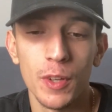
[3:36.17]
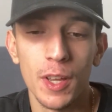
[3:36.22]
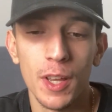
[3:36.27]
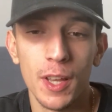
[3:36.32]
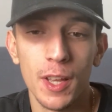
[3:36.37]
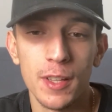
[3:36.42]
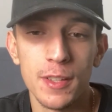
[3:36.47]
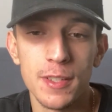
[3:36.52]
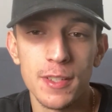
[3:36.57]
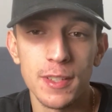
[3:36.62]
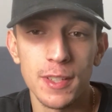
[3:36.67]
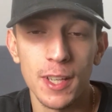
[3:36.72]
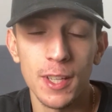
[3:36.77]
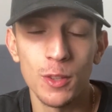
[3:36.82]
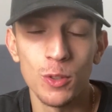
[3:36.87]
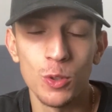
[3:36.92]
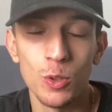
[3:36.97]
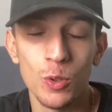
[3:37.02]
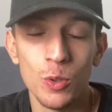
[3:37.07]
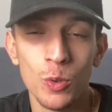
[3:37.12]
And stay
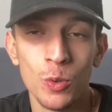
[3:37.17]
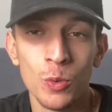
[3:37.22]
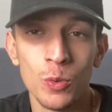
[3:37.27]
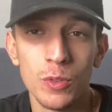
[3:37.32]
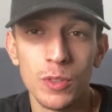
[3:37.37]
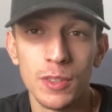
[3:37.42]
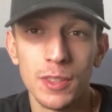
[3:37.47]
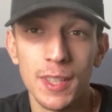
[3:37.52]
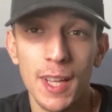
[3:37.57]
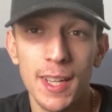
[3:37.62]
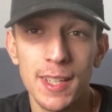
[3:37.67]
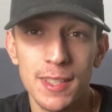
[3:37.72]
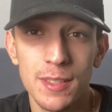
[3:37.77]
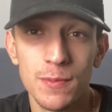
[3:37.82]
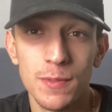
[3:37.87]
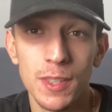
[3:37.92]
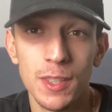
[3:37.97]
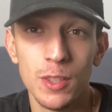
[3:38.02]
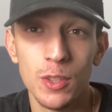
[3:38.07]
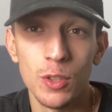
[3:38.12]
tuned, next
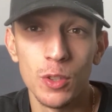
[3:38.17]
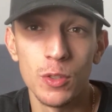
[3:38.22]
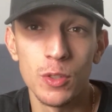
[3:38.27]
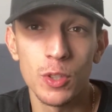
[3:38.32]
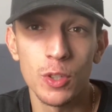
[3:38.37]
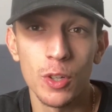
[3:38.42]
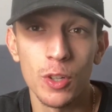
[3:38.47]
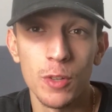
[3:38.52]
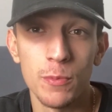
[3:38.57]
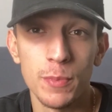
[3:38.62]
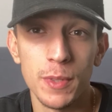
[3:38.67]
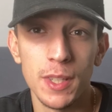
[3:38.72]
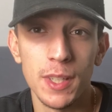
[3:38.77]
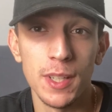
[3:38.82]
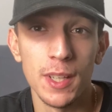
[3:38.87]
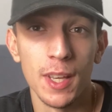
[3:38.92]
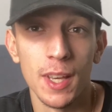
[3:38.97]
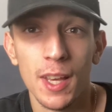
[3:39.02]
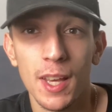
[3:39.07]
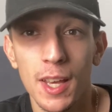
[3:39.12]
video is gonna
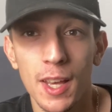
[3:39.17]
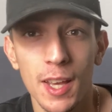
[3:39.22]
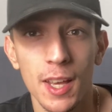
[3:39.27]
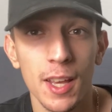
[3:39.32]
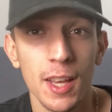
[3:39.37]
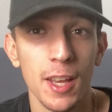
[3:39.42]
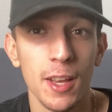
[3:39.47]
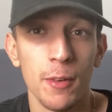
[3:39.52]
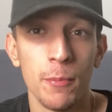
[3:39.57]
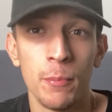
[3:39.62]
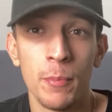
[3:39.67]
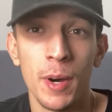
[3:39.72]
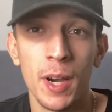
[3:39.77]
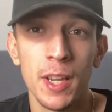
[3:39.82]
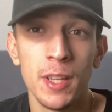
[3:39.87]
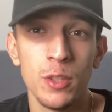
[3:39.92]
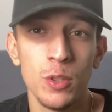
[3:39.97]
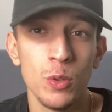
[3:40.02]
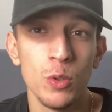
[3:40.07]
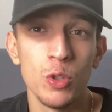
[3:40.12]
be
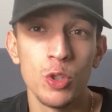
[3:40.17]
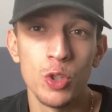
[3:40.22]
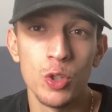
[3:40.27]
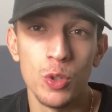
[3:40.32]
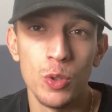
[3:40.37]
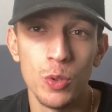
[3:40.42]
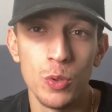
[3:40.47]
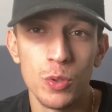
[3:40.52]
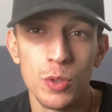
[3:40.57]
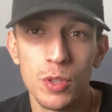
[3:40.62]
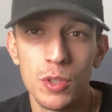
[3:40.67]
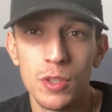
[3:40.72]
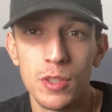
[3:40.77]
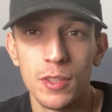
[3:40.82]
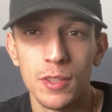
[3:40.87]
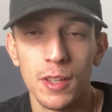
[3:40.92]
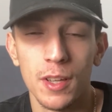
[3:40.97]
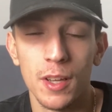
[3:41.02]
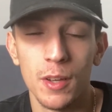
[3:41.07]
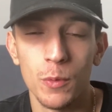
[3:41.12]
my new shoes,
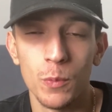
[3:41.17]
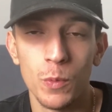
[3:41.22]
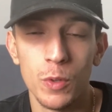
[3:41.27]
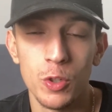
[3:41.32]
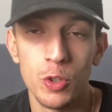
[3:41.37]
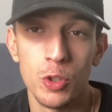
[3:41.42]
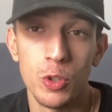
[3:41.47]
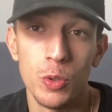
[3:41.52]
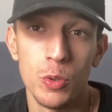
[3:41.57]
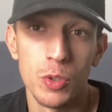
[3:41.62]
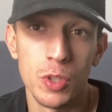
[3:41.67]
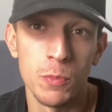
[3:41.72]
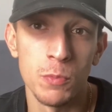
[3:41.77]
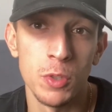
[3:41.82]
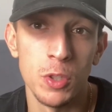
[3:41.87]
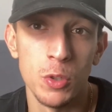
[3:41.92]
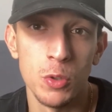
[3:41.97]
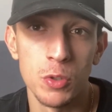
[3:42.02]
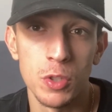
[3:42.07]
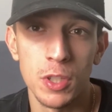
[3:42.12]
which shoes I'm
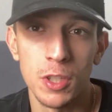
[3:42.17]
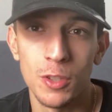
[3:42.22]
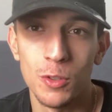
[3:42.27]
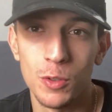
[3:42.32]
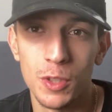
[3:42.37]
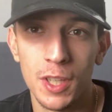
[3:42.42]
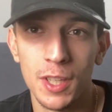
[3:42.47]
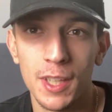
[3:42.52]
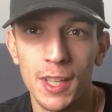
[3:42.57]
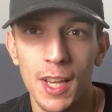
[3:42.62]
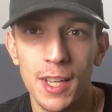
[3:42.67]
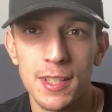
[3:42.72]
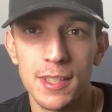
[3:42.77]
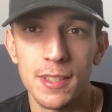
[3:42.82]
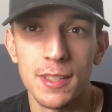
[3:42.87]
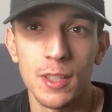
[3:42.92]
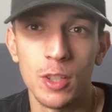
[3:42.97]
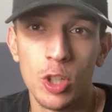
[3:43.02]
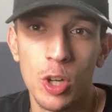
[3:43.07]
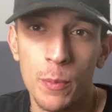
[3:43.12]
using. You can guess
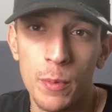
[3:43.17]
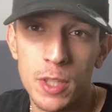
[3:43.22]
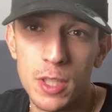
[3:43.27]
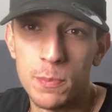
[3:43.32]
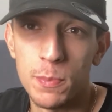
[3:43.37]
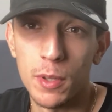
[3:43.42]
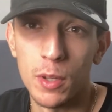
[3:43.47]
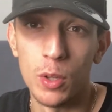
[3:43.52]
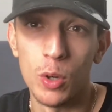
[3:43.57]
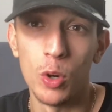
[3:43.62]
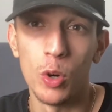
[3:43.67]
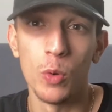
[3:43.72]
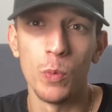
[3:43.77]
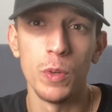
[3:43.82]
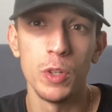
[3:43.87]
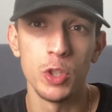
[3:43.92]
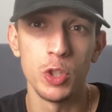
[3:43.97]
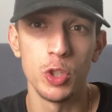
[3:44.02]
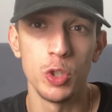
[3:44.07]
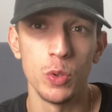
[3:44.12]
in the comments below
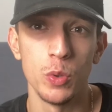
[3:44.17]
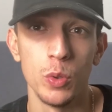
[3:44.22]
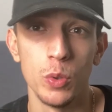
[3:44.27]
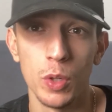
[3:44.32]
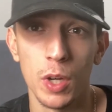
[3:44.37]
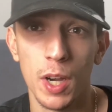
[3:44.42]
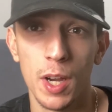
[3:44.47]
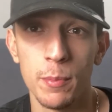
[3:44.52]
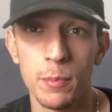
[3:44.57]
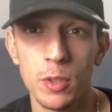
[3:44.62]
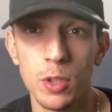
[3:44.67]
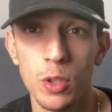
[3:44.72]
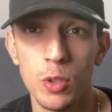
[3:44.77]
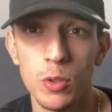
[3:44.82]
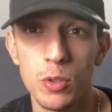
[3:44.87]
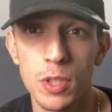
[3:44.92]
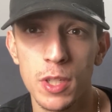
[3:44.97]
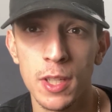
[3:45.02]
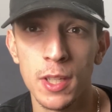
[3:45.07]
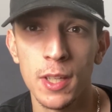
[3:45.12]
which shoe I'm
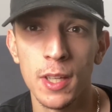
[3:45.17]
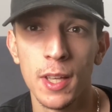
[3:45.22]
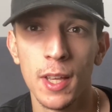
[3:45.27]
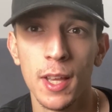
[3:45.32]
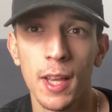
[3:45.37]
using.